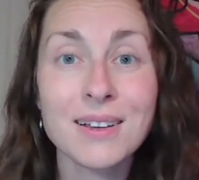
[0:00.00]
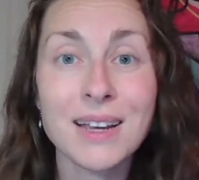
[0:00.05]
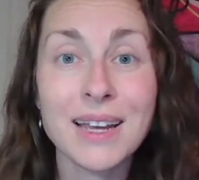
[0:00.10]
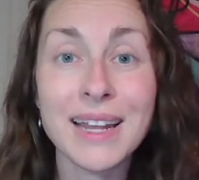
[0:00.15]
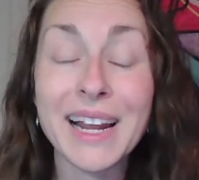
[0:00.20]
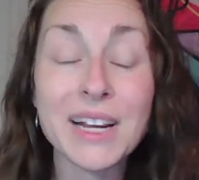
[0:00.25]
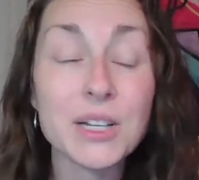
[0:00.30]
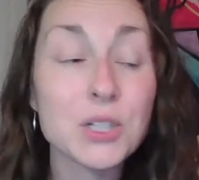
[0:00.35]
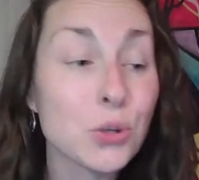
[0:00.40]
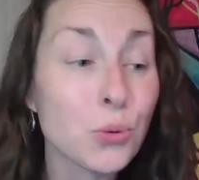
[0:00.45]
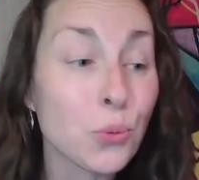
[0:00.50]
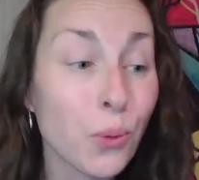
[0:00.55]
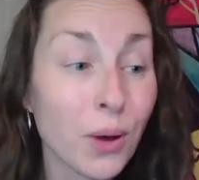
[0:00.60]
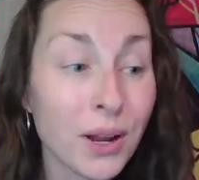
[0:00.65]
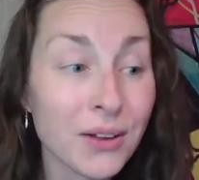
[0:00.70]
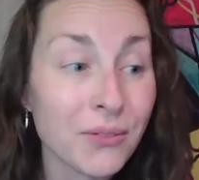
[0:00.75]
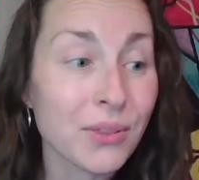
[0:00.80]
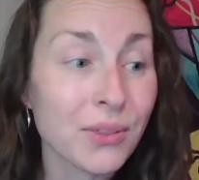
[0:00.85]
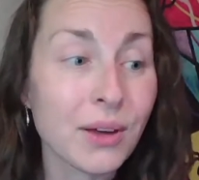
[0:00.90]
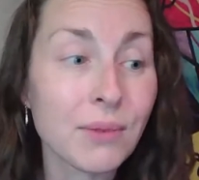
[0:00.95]
And actually,
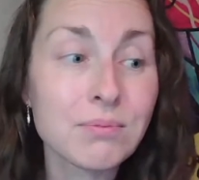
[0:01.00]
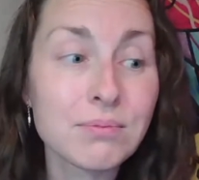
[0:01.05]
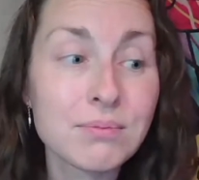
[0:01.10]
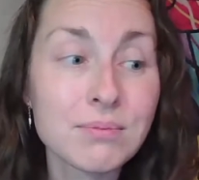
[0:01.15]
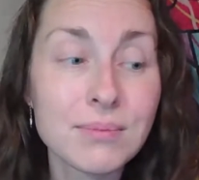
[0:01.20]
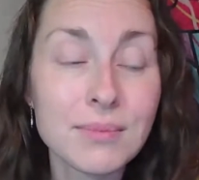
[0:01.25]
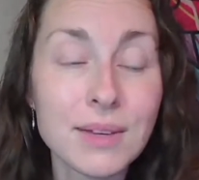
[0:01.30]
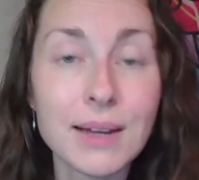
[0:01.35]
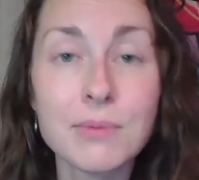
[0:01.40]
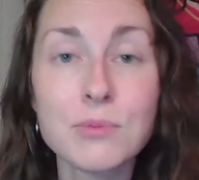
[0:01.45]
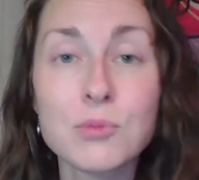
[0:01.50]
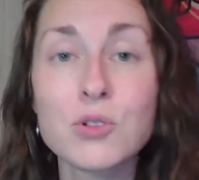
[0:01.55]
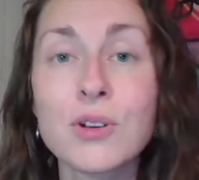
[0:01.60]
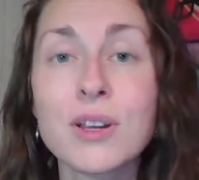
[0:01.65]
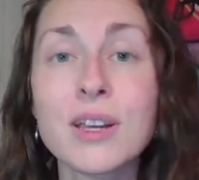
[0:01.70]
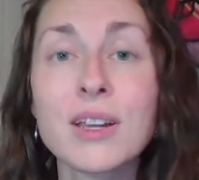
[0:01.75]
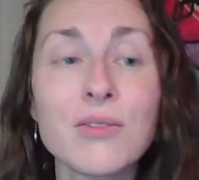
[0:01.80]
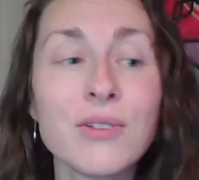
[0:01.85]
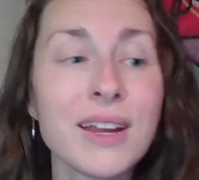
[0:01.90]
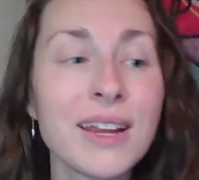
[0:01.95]
one of them I'm
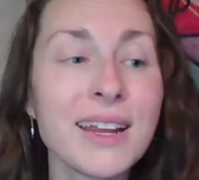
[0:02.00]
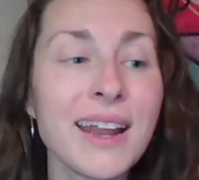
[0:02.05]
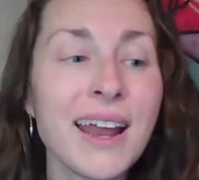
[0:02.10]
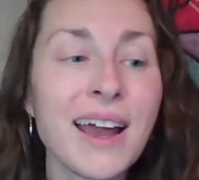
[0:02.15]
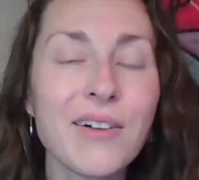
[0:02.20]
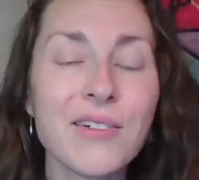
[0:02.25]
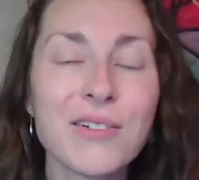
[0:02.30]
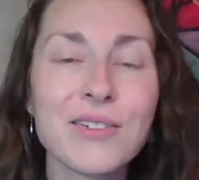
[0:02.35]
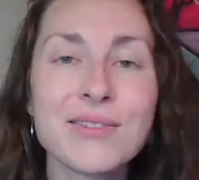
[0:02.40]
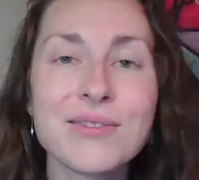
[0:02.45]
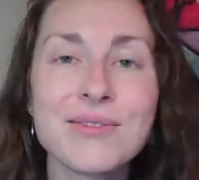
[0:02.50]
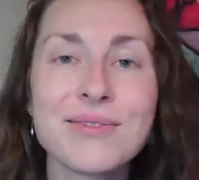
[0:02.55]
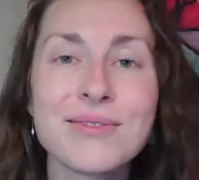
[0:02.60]
drinking right now.